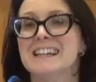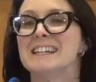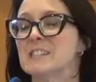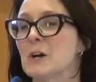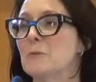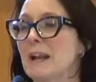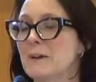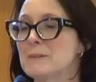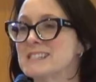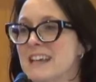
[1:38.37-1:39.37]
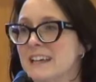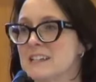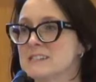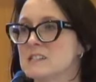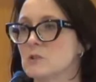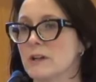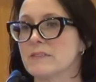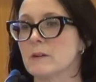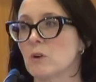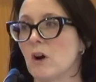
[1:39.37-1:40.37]
So what I would say is it's great
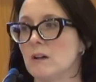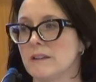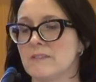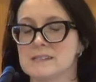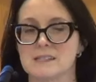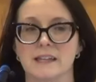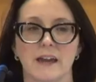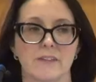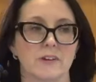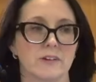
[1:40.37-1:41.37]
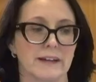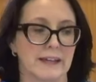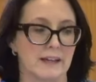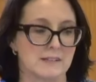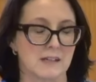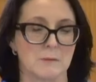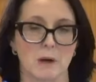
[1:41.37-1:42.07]
that we're all in this together and um,